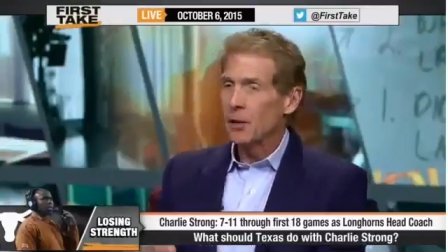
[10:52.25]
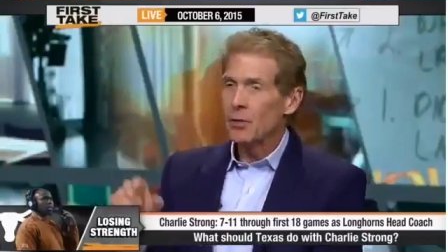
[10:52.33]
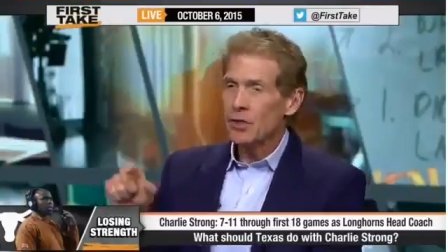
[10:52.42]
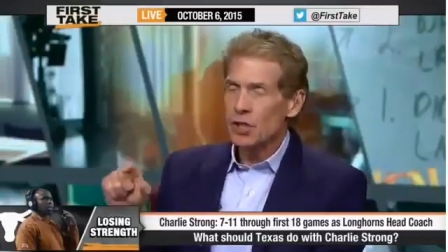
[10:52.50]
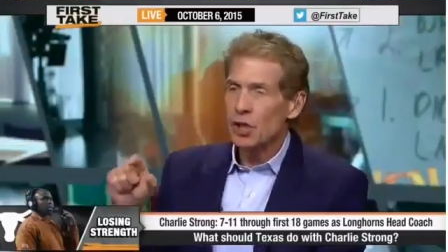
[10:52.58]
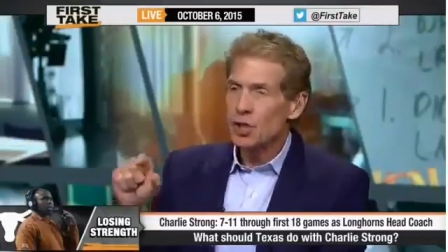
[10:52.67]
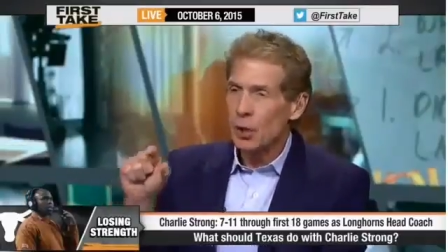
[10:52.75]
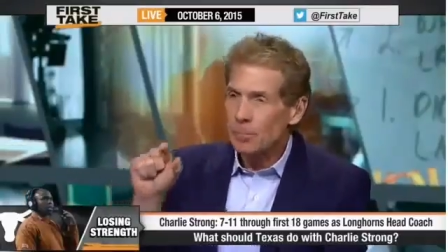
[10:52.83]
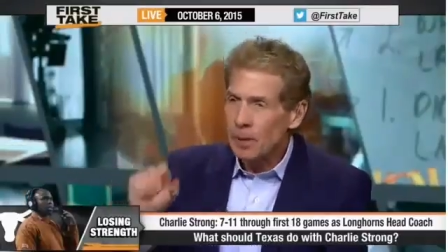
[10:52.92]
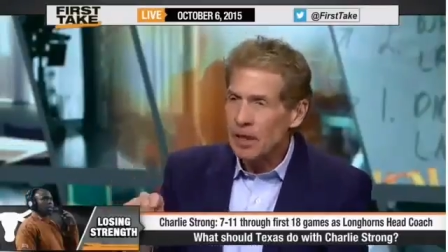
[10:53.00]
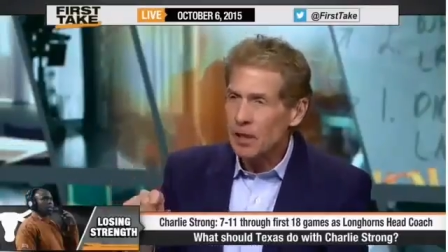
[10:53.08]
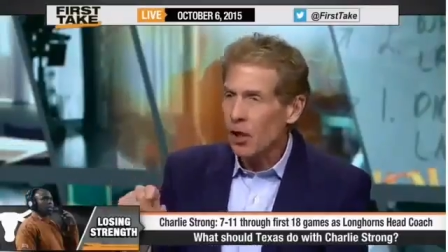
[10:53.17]
And it was such a
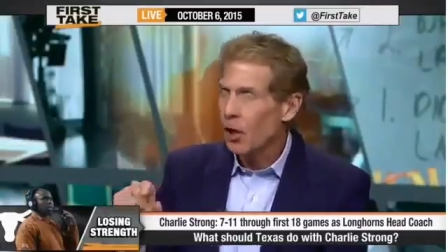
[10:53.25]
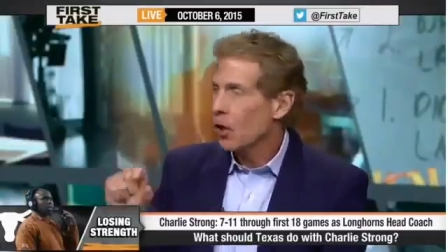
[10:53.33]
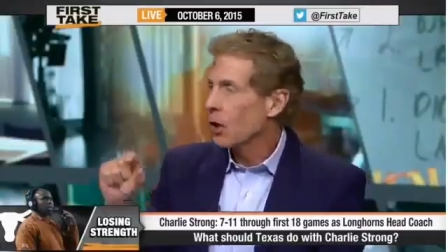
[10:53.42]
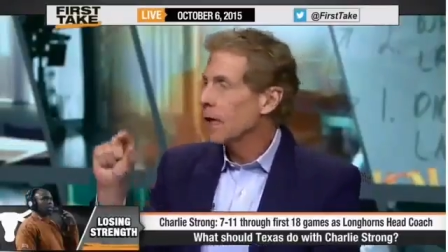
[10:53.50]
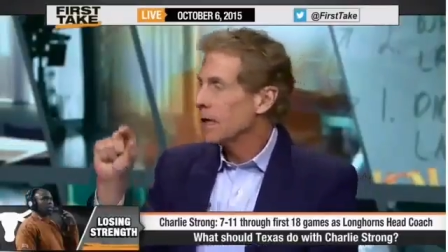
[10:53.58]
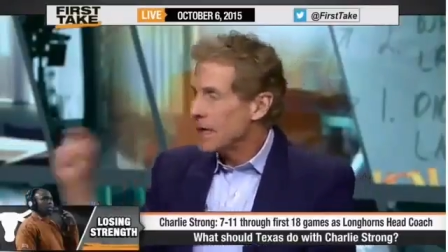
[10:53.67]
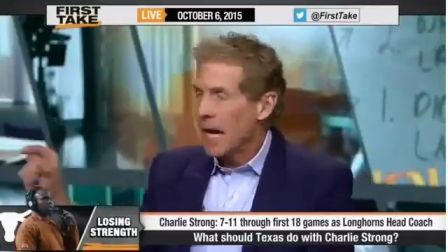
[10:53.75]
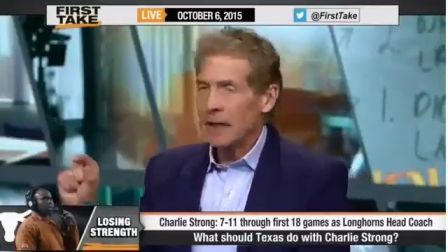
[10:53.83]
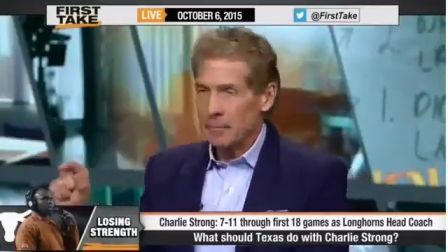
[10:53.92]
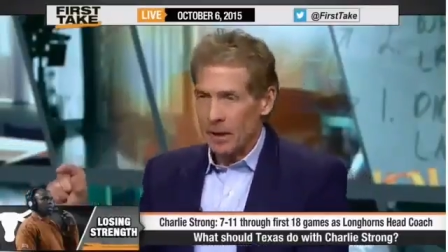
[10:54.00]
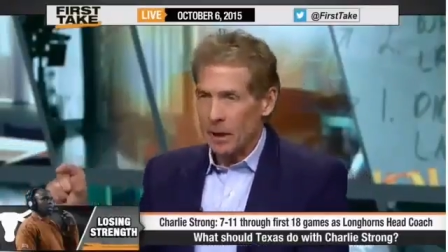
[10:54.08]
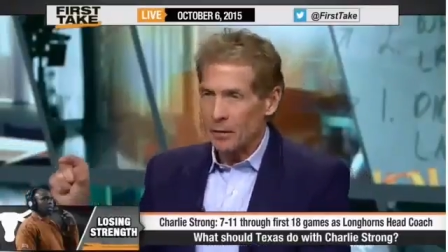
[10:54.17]
PR
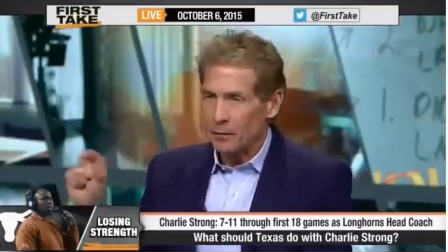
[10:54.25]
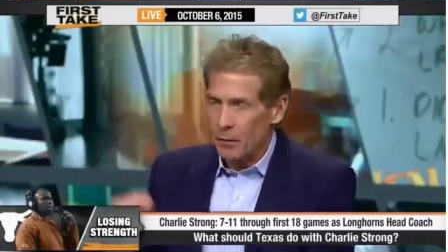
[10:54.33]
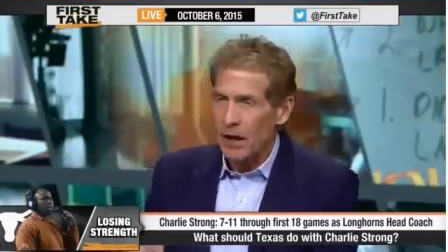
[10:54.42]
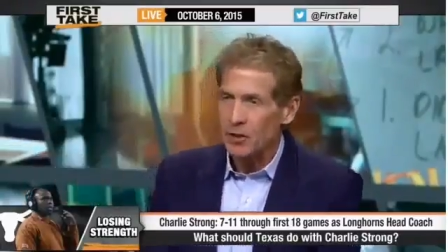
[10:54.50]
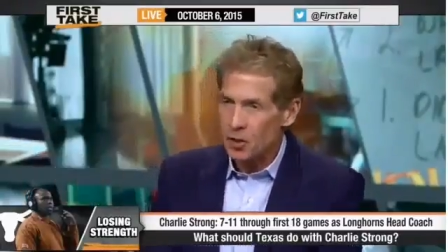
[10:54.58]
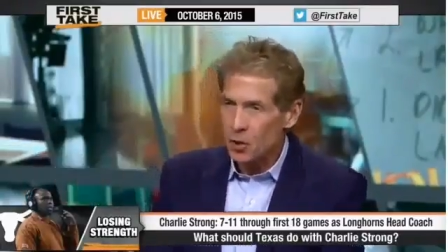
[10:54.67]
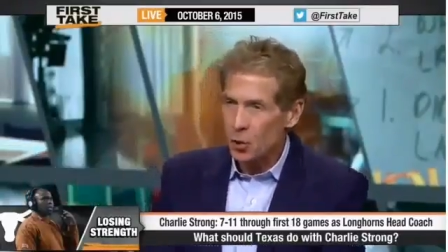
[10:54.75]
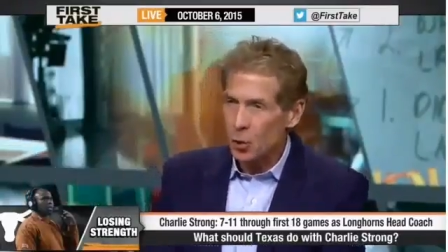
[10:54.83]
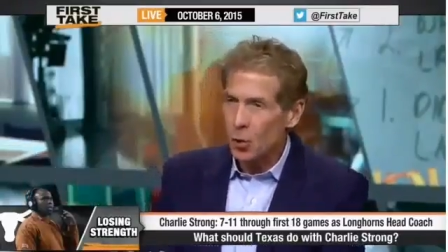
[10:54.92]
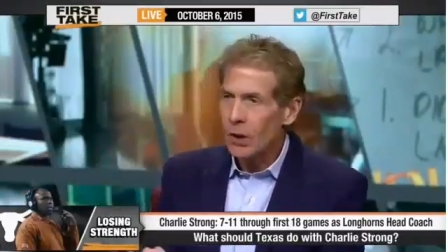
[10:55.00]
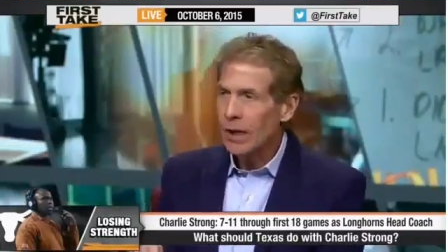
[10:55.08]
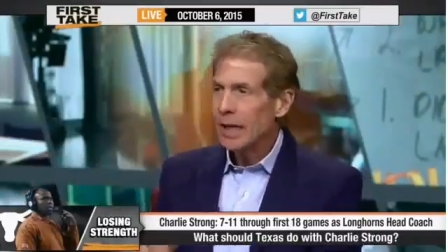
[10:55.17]
nightmare for that
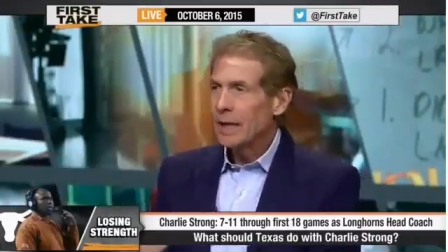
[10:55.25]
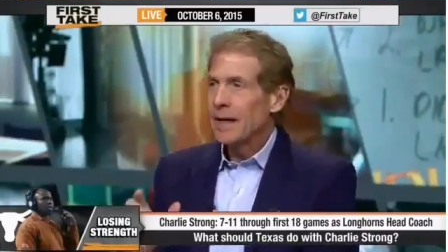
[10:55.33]
school